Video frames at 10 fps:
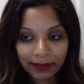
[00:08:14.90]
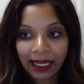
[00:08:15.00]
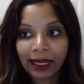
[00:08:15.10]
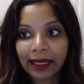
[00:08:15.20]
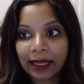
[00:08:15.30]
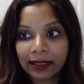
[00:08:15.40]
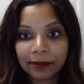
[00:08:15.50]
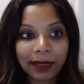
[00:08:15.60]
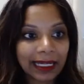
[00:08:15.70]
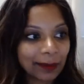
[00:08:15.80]
Again,
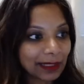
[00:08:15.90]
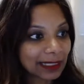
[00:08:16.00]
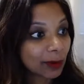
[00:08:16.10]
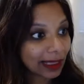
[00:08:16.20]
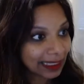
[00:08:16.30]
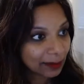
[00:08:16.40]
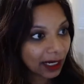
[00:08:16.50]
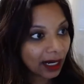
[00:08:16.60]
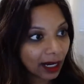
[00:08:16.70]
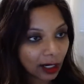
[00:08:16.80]
my name is
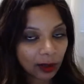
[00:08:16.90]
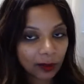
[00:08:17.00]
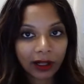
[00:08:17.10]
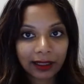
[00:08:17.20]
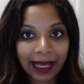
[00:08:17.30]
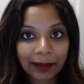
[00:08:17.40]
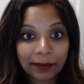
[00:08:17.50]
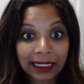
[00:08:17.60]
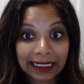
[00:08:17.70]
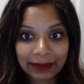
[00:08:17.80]
Pratibha Agarwal. I'm
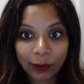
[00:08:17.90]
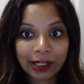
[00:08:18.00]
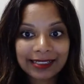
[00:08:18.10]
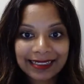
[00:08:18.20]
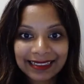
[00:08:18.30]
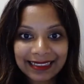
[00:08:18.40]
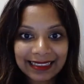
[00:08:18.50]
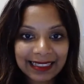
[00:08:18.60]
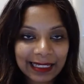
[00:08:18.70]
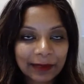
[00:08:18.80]
in Washington,
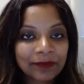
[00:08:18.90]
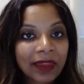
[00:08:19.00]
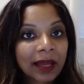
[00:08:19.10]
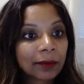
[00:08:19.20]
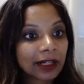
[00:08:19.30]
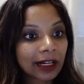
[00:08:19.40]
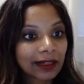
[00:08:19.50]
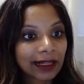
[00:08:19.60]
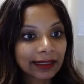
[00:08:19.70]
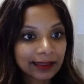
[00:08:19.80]
D.C., but our
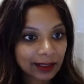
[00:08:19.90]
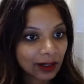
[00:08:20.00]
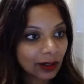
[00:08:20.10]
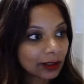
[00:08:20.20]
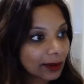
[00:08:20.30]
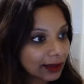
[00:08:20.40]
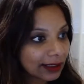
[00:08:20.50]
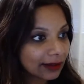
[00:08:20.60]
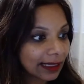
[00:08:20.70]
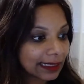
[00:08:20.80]
clients are all throughout the
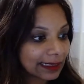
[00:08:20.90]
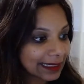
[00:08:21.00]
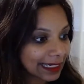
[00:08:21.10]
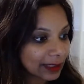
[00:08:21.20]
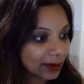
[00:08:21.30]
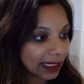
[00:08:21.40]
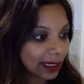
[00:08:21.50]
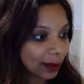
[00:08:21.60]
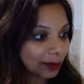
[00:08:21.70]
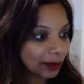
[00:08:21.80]
United States. We can
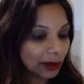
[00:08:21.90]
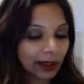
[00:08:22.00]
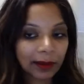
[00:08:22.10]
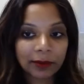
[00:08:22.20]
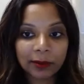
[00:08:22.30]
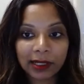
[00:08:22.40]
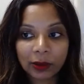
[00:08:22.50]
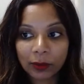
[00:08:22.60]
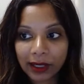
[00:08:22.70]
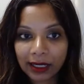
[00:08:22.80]
help you no matter
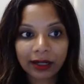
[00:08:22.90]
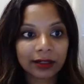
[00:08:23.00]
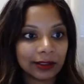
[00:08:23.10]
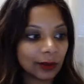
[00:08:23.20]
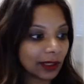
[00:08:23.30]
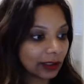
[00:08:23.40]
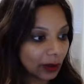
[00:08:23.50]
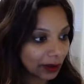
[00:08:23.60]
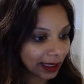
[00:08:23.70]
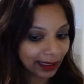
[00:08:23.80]
where you are
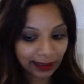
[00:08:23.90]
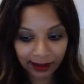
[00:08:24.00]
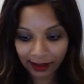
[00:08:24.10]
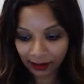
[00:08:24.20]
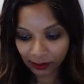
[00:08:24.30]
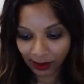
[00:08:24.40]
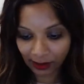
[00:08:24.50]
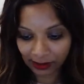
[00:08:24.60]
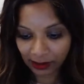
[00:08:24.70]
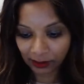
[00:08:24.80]
located
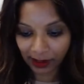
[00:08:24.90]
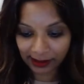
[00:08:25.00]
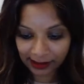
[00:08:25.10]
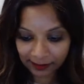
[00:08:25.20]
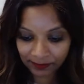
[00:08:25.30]
throughout the U.S.